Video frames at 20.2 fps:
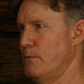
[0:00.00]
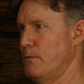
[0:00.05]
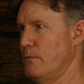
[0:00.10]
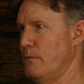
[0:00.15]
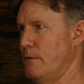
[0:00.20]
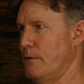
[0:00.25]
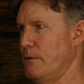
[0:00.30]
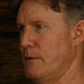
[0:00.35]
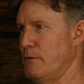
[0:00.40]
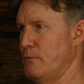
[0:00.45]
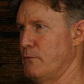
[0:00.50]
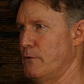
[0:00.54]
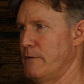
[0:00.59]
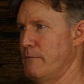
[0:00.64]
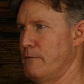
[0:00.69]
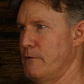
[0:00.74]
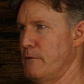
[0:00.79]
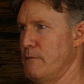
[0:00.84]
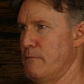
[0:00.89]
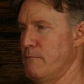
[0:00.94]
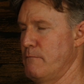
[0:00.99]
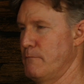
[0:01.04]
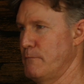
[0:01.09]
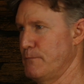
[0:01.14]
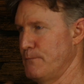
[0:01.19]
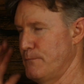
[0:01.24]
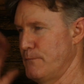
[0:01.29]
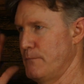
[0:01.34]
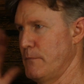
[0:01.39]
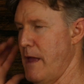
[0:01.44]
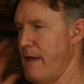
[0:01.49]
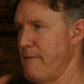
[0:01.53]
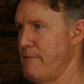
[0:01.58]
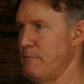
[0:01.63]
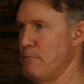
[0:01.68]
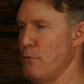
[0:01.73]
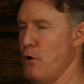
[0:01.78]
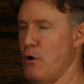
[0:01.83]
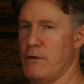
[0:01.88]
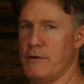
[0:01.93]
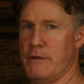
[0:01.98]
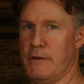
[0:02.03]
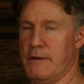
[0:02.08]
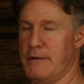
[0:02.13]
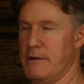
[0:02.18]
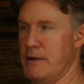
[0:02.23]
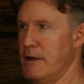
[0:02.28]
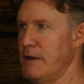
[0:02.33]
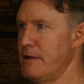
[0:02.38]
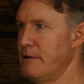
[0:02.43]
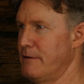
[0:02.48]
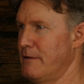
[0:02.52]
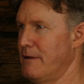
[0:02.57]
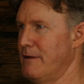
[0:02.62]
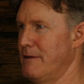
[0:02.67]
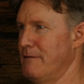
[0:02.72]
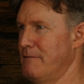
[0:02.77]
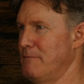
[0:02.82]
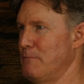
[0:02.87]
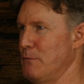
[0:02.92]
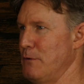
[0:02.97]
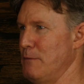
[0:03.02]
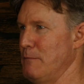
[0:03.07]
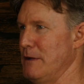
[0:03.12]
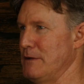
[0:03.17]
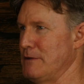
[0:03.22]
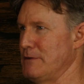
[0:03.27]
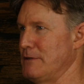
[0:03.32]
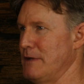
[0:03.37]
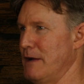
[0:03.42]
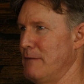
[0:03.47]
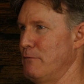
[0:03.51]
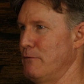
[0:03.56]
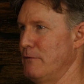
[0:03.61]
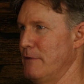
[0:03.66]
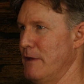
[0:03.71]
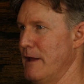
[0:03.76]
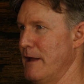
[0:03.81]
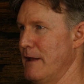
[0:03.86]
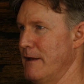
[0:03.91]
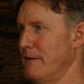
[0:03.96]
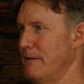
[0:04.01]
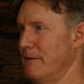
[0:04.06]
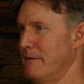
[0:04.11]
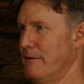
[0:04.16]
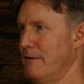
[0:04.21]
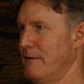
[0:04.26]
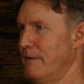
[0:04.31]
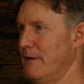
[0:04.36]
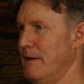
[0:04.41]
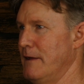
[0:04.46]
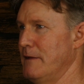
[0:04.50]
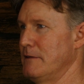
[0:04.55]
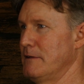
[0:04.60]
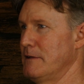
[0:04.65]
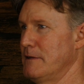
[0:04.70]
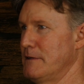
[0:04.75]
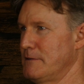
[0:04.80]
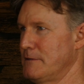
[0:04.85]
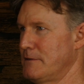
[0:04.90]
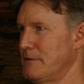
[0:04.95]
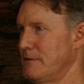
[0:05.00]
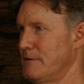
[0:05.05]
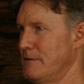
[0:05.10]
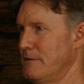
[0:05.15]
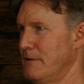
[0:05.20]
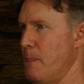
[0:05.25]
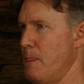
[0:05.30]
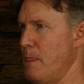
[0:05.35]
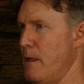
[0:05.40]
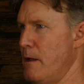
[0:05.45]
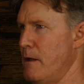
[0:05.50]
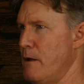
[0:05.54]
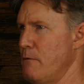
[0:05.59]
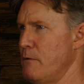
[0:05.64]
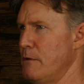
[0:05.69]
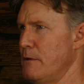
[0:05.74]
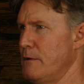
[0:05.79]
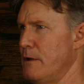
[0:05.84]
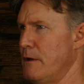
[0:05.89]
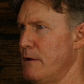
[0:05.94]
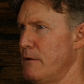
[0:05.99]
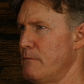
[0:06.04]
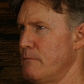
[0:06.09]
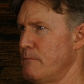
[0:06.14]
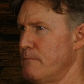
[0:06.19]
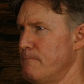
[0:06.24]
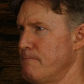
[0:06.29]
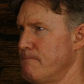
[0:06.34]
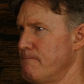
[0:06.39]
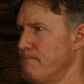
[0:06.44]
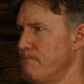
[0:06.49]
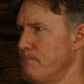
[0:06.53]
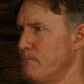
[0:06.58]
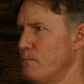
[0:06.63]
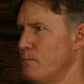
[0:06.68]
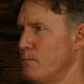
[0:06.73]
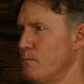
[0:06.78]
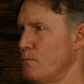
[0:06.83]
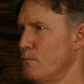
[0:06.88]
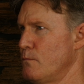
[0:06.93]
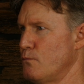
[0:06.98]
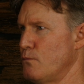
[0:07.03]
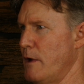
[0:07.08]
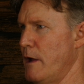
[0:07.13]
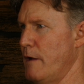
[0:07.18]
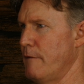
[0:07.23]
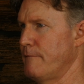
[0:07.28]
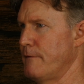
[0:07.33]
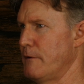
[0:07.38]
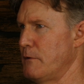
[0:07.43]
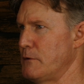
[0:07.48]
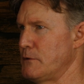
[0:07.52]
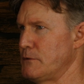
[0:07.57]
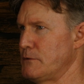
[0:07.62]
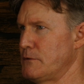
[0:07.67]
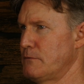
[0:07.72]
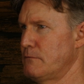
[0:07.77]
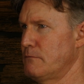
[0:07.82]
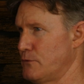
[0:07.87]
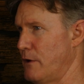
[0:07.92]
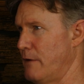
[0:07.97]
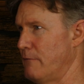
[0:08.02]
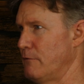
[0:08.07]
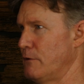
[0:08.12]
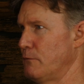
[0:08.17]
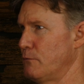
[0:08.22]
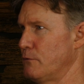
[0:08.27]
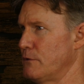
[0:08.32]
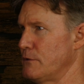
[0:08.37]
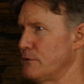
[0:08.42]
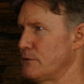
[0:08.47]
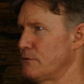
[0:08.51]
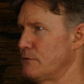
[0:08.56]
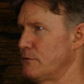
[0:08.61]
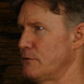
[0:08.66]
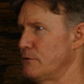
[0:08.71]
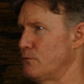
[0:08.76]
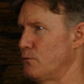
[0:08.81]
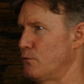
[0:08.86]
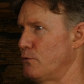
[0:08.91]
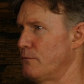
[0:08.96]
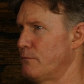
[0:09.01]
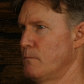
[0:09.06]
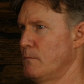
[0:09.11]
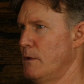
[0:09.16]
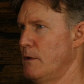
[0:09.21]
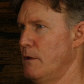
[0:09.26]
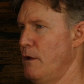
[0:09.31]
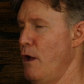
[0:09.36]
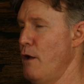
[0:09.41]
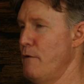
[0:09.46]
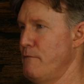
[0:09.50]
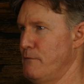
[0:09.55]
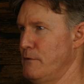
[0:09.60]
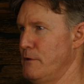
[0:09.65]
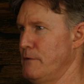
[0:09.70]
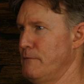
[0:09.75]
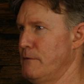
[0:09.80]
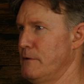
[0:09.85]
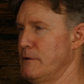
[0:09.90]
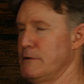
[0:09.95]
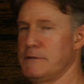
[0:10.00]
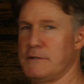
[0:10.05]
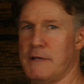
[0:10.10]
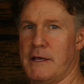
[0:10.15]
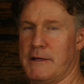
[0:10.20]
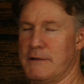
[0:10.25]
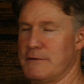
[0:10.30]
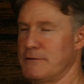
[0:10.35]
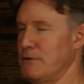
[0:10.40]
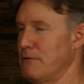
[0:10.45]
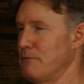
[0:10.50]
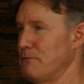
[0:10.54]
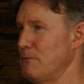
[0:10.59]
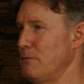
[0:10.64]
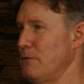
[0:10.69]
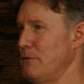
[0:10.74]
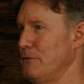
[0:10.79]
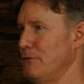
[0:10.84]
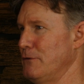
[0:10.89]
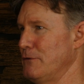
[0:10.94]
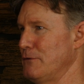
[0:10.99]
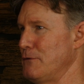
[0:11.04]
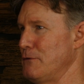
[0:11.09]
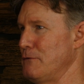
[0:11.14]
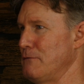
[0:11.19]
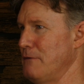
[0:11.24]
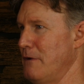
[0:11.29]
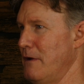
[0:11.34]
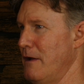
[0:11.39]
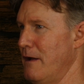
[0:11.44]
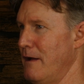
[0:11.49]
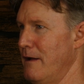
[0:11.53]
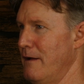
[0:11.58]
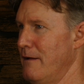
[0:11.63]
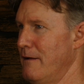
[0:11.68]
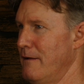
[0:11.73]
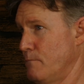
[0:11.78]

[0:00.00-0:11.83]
I think whatever you have in mind that you need, you pretty much double that at least. And I don't really know how far he's travelling with this wood. Hopefully for his sake it's not too far.